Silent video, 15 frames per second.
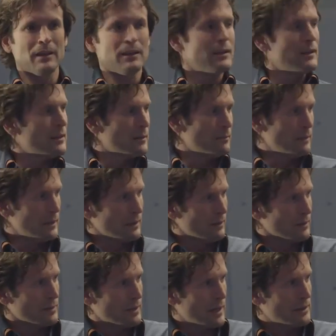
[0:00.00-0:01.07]
In the middle,
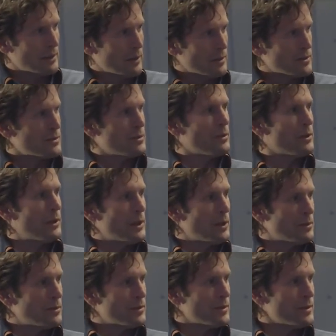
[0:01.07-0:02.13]
you've got closers who
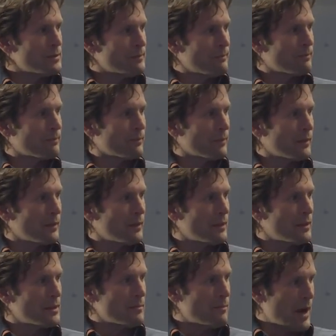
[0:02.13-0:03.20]
close.
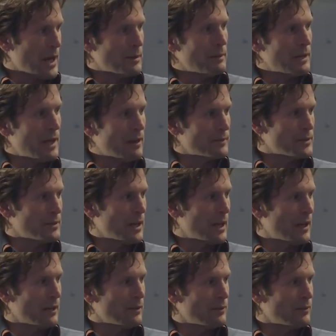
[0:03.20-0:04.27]
In the bottom left, you
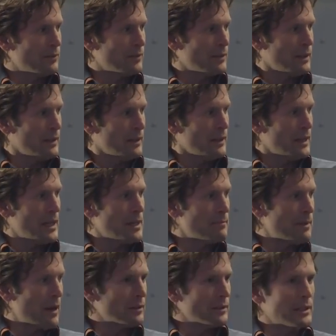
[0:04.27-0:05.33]
have
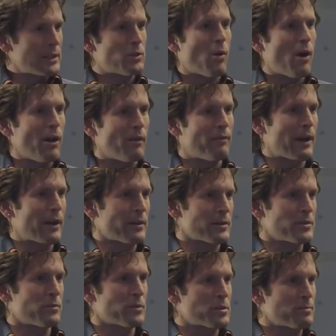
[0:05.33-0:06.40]
inbound lead
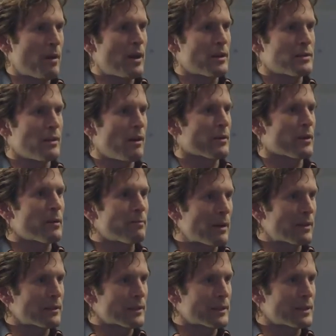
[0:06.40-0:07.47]
qualifiers who respond to all your
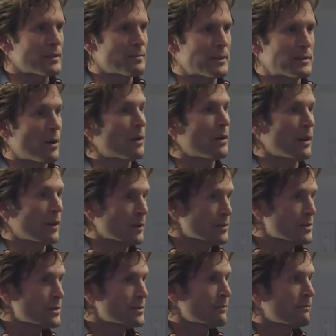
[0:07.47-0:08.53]
inbound leads but don't close.